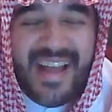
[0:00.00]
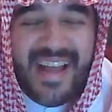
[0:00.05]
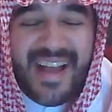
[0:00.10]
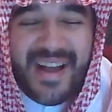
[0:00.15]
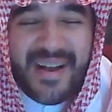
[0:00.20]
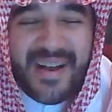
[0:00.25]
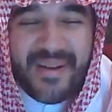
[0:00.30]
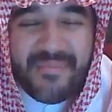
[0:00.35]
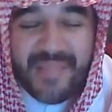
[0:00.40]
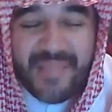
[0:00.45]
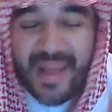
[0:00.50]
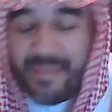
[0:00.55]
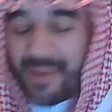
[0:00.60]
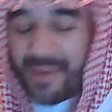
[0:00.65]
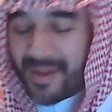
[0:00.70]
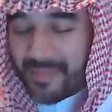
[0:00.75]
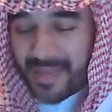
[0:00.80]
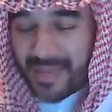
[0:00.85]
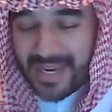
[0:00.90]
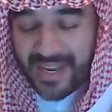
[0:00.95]

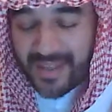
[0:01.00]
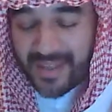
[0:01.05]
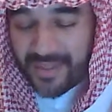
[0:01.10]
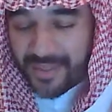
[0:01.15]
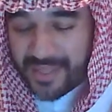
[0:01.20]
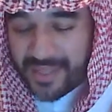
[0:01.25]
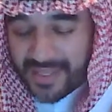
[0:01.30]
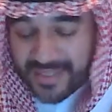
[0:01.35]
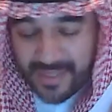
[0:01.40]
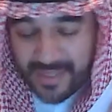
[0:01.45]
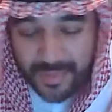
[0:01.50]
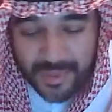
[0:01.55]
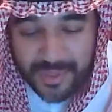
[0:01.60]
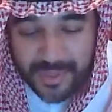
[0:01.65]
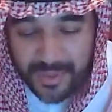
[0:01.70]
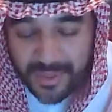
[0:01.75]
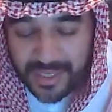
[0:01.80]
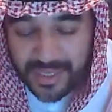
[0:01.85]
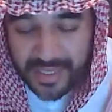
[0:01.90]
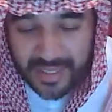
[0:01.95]
Among many other things that we're
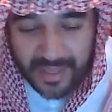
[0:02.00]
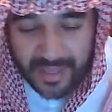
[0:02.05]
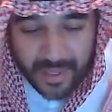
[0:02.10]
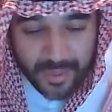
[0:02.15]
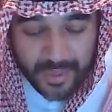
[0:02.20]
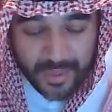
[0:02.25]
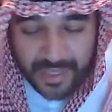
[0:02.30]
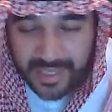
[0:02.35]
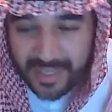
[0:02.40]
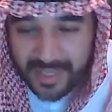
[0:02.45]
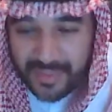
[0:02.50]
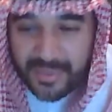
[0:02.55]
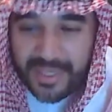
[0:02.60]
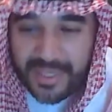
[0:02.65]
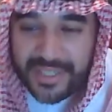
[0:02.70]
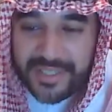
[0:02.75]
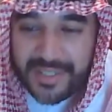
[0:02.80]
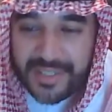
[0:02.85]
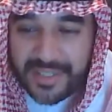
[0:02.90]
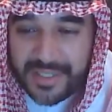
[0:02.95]
doing locally and
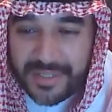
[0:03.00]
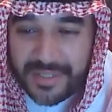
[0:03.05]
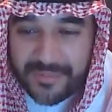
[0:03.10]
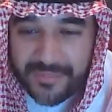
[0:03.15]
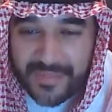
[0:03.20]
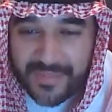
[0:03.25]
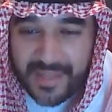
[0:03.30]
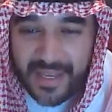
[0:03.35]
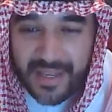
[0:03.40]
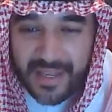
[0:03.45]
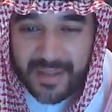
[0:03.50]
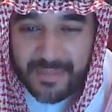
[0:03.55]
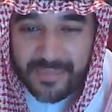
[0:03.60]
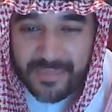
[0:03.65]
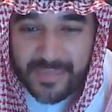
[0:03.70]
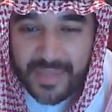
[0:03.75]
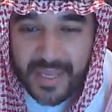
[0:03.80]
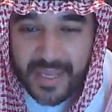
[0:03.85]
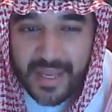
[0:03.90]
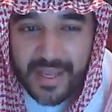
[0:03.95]
regionally.
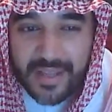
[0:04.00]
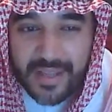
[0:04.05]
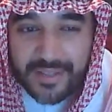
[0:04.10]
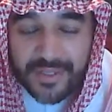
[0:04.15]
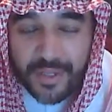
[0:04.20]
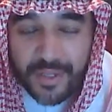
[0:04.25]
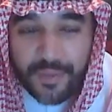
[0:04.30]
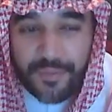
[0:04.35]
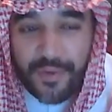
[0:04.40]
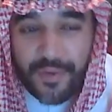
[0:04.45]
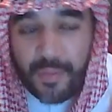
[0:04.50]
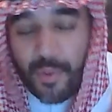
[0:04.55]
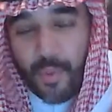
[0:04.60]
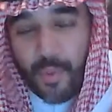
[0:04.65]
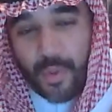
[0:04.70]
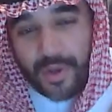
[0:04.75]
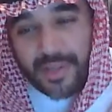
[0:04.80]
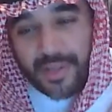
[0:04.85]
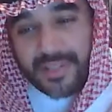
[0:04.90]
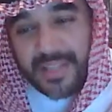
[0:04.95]
So from a
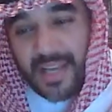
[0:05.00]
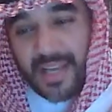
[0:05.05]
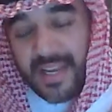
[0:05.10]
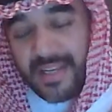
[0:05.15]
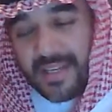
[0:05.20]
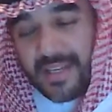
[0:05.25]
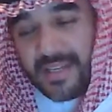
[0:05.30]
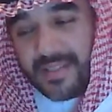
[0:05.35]
work side,